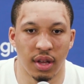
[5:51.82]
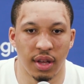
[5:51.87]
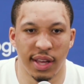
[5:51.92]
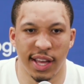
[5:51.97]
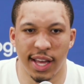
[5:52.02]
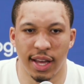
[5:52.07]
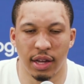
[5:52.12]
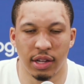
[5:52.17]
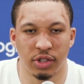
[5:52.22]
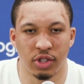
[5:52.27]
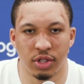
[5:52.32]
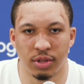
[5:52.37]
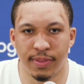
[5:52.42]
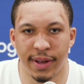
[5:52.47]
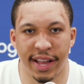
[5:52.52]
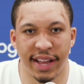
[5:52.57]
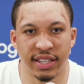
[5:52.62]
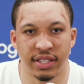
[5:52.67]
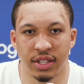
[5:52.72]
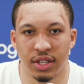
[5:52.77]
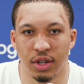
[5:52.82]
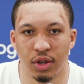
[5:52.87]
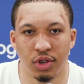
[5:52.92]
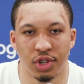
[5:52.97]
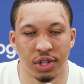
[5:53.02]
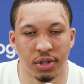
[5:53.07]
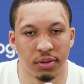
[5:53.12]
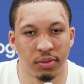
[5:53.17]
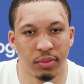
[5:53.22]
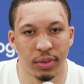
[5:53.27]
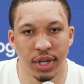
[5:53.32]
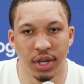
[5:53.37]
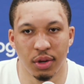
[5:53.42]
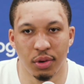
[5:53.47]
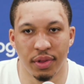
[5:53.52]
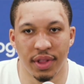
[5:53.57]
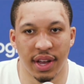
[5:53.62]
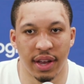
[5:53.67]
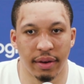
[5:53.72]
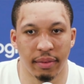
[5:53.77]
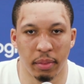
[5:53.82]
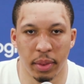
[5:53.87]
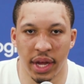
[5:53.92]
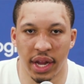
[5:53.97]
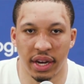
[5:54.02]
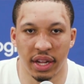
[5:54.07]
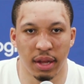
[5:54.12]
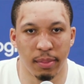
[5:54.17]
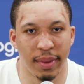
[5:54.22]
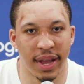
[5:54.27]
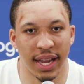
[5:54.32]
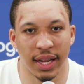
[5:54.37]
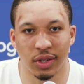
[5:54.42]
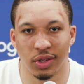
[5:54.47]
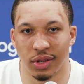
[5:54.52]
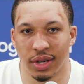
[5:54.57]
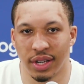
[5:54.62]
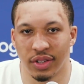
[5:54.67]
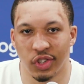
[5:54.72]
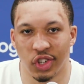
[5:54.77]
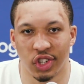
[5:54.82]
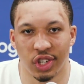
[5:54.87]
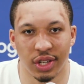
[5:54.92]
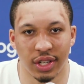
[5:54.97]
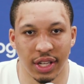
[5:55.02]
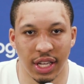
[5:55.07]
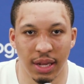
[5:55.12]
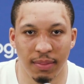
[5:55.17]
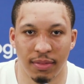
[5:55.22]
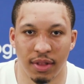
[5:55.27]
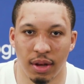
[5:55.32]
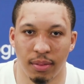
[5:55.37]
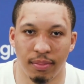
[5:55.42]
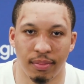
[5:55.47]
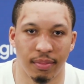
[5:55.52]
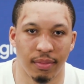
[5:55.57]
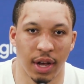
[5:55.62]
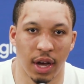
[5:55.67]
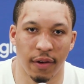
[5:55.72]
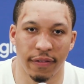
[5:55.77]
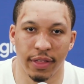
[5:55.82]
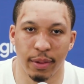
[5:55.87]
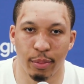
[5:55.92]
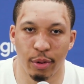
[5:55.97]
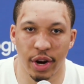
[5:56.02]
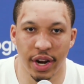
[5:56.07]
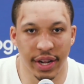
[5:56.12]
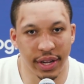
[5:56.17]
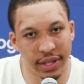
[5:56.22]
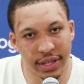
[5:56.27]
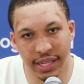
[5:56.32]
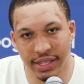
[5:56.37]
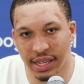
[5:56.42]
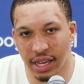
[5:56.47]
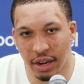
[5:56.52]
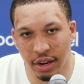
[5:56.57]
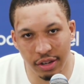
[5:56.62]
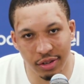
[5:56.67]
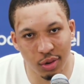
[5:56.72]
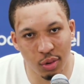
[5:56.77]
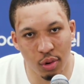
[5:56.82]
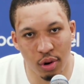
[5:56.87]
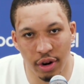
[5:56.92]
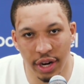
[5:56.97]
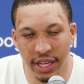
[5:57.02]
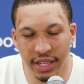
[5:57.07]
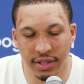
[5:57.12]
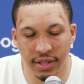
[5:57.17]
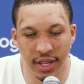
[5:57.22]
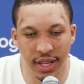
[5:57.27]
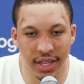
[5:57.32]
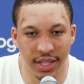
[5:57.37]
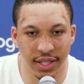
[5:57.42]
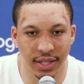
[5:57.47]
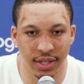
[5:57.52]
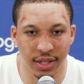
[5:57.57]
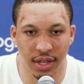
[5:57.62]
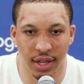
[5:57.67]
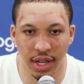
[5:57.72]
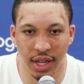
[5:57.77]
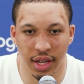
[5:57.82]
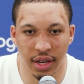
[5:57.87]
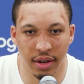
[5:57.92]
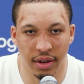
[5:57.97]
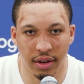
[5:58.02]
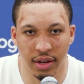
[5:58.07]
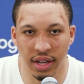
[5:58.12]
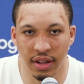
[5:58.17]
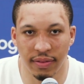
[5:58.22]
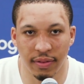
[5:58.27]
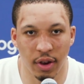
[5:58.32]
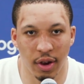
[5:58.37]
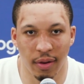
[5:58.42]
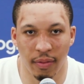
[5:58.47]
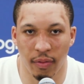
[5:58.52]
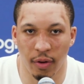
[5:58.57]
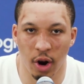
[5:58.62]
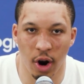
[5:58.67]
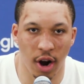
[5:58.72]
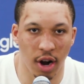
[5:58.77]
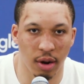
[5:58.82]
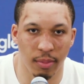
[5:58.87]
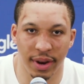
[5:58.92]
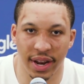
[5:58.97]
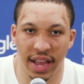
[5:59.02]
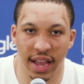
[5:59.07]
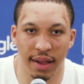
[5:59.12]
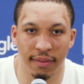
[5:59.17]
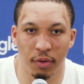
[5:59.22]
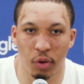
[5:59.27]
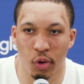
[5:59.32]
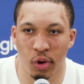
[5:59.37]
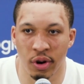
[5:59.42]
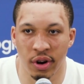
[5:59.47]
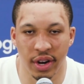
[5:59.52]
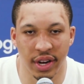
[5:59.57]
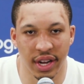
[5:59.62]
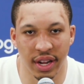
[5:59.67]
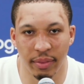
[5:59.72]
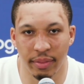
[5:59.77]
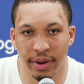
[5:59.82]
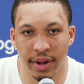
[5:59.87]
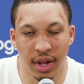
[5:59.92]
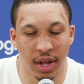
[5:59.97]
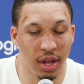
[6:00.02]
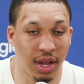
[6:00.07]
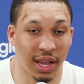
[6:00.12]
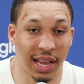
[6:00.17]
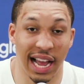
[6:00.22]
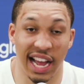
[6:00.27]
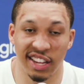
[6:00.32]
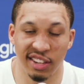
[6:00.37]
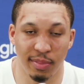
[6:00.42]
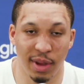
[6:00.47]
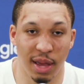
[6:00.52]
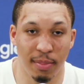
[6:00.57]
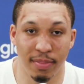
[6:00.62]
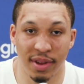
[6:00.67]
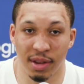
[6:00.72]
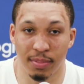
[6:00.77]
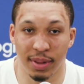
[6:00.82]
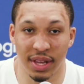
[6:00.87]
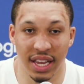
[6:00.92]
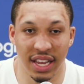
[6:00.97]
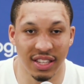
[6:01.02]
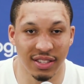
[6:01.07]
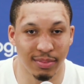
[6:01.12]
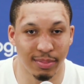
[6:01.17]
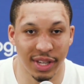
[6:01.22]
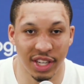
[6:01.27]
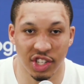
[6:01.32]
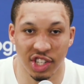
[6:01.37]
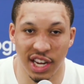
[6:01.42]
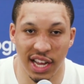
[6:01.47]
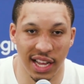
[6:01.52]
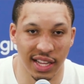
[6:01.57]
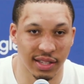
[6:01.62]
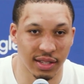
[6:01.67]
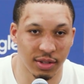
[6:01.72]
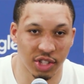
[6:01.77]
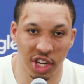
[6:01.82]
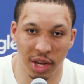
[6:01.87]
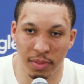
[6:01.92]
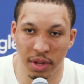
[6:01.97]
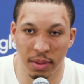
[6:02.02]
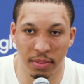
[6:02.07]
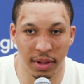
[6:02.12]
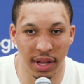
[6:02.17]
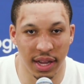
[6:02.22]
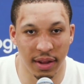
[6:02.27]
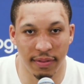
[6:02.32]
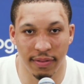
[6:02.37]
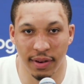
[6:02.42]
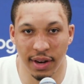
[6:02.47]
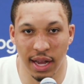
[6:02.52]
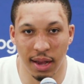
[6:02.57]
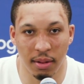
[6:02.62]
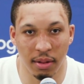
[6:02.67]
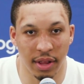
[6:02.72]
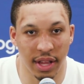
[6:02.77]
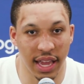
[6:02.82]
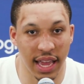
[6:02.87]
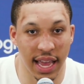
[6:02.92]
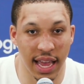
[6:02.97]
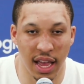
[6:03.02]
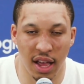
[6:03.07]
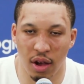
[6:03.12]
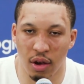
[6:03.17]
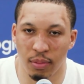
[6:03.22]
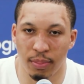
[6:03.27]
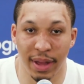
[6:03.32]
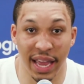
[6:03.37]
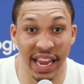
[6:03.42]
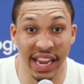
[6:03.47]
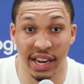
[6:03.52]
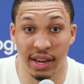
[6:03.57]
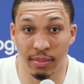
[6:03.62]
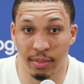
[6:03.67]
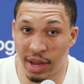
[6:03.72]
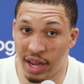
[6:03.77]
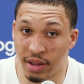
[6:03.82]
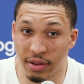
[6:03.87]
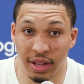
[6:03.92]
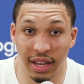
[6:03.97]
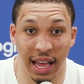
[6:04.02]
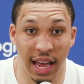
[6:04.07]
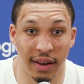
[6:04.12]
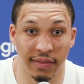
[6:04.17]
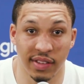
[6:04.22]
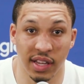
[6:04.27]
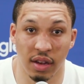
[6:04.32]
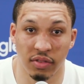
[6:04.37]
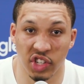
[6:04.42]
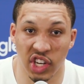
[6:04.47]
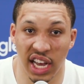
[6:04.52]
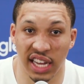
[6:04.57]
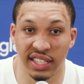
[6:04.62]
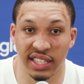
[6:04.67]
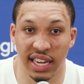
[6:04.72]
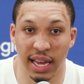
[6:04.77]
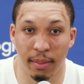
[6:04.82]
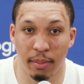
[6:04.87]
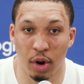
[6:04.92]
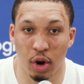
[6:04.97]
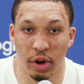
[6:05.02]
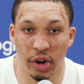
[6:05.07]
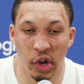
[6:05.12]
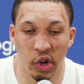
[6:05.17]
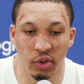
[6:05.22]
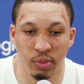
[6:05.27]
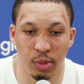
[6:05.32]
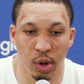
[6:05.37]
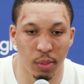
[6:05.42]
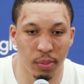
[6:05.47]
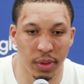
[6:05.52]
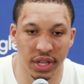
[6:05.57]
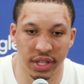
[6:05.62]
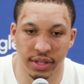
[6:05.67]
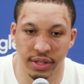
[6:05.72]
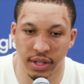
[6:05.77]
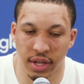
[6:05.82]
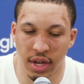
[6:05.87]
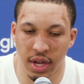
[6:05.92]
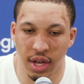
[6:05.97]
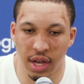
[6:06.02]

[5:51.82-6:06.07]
Yeah, it was just by execution. We knew that we had to get back in transition to keep them off the break. That's how they score against us, and they guard them in the half court, and then guys made big plays and big shots. JB played phenomenally. Al Payton made a lot of tough shots in that, in those moments.